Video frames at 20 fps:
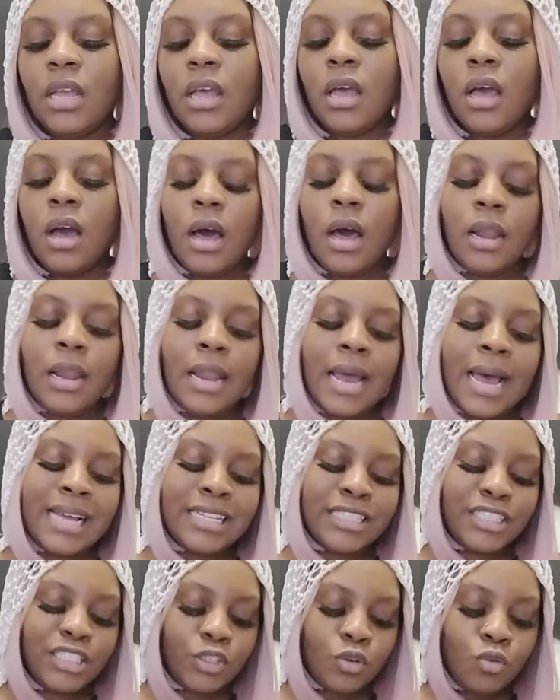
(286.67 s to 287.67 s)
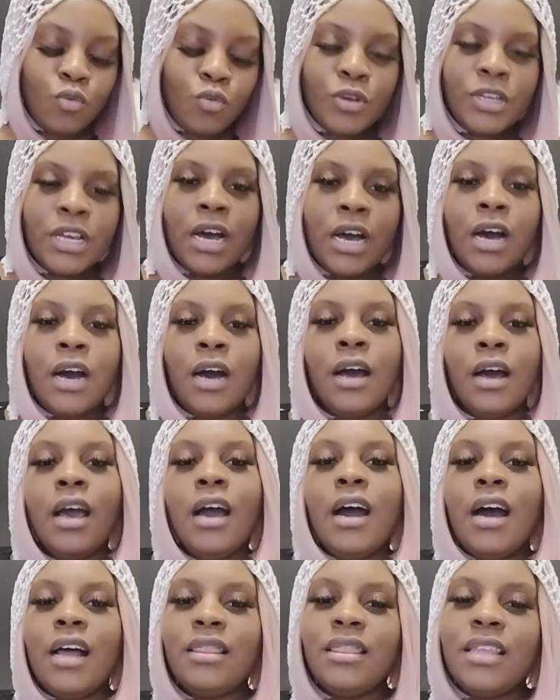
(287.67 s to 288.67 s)
A lie to ya,
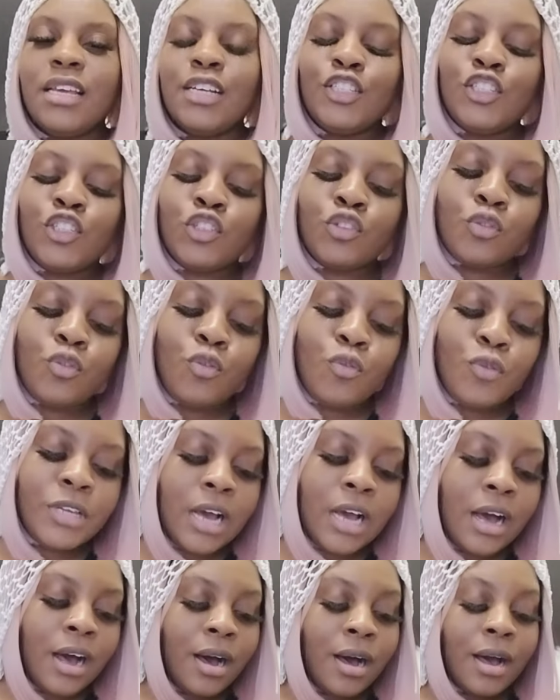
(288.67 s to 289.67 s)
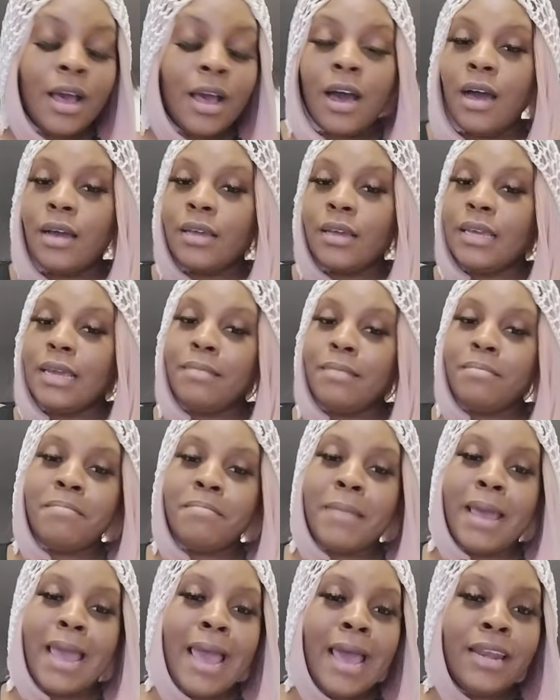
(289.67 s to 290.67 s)
a then true ya, a get
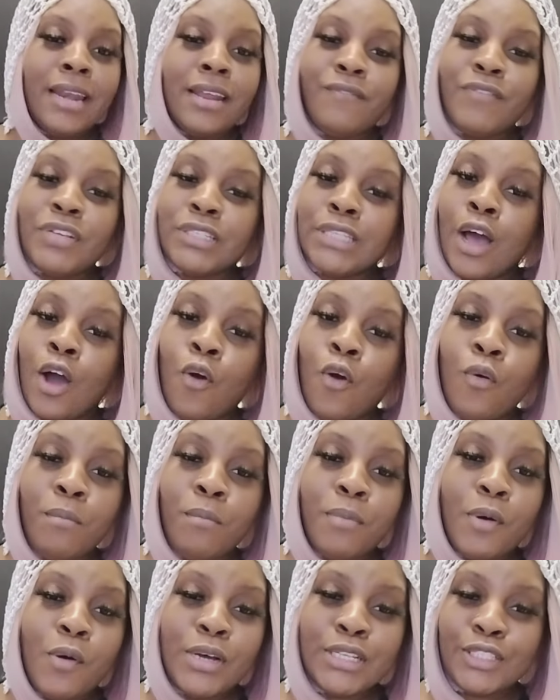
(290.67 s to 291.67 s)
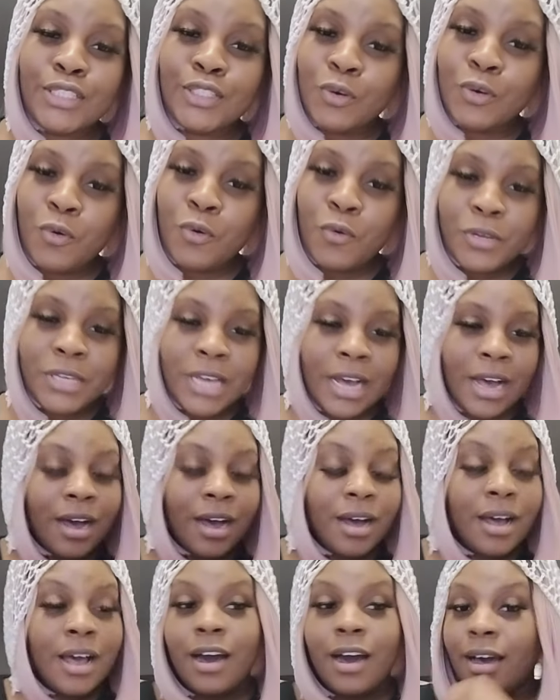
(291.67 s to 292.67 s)
mad if his homeboys do
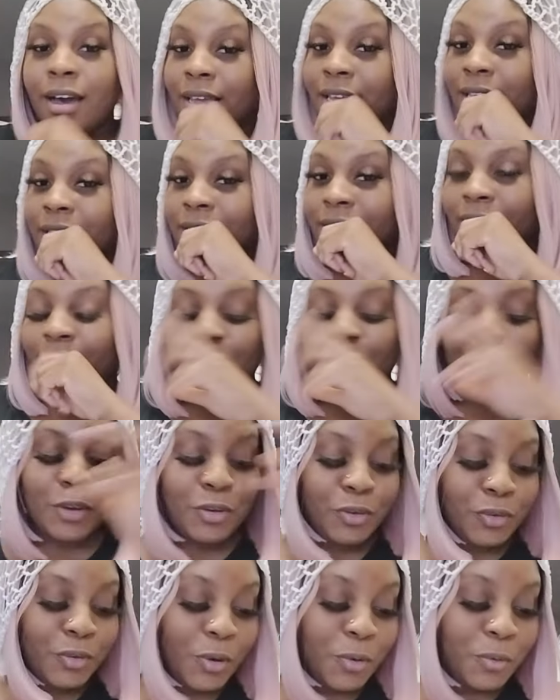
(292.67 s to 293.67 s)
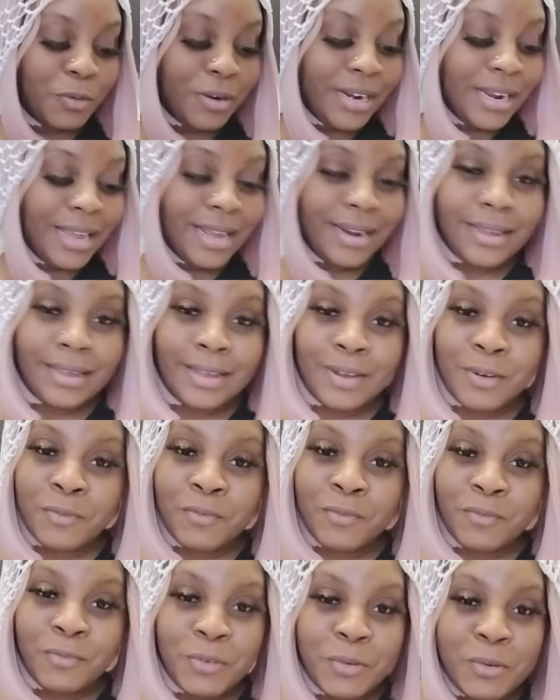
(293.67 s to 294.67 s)
ya, he's a don't let
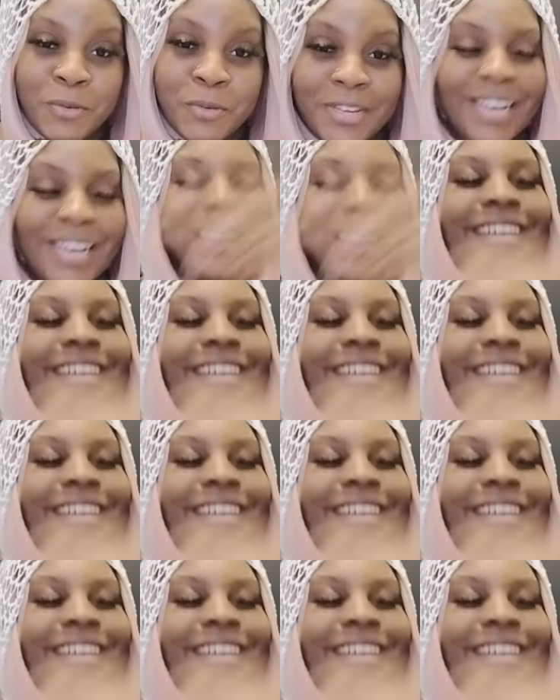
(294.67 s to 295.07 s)
him fool ya.